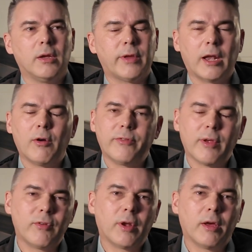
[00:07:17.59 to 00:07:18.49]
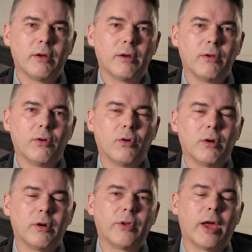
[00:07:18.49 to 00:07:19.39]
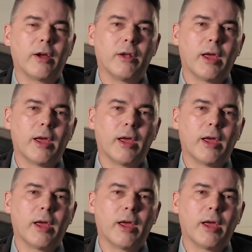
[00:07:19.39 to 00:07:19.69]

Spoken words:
Tenere 700 or Tiger